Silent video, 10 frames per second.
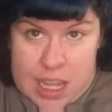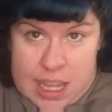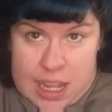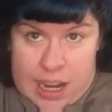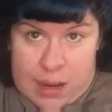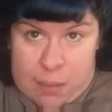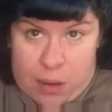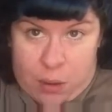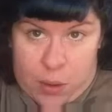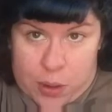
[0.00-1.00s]
that I'm
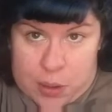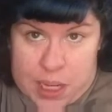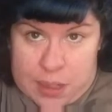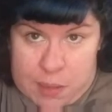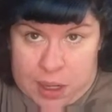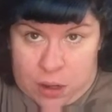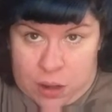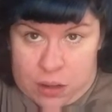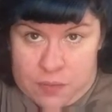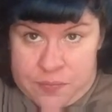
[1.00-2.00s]
now going to take my
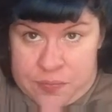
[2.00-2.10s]
curl,